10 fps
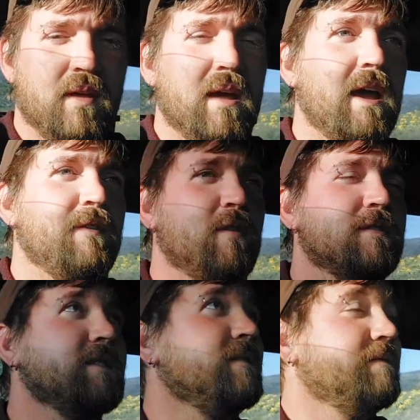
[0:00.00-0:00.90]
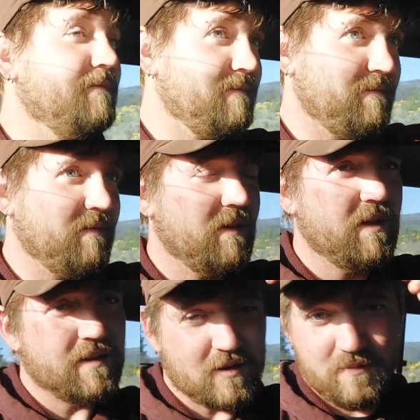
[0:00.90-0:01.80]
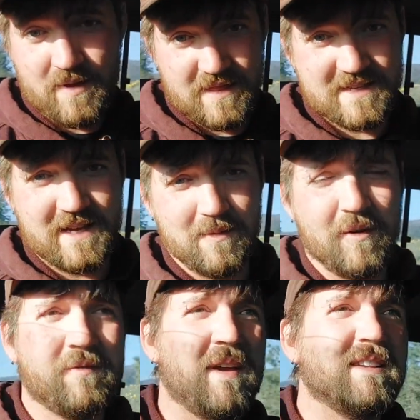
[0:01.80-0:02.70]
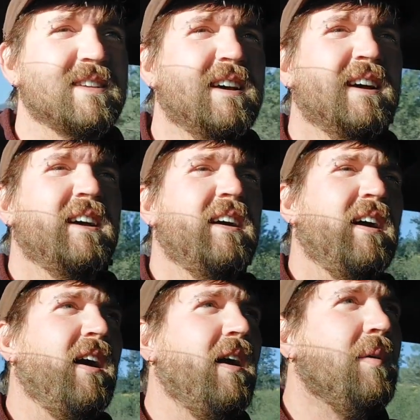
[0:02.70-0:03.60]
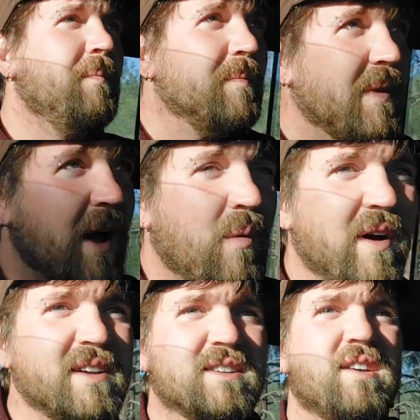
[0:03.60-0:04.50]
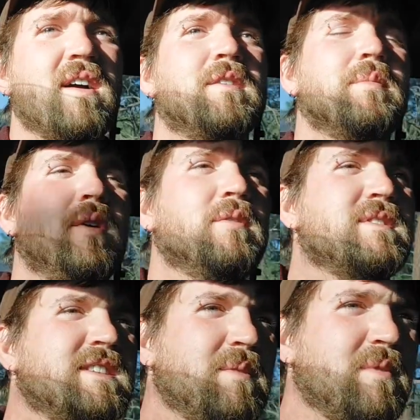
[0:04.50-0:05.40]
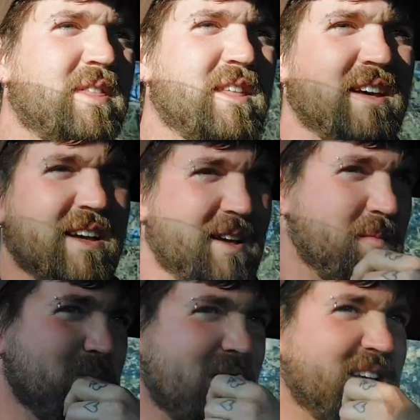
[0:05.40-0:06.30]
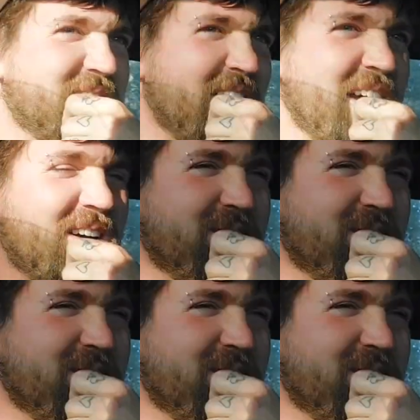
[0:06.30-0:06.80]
Hey folks, don't mind the sun in my face. I wanted to talk about some of the must-have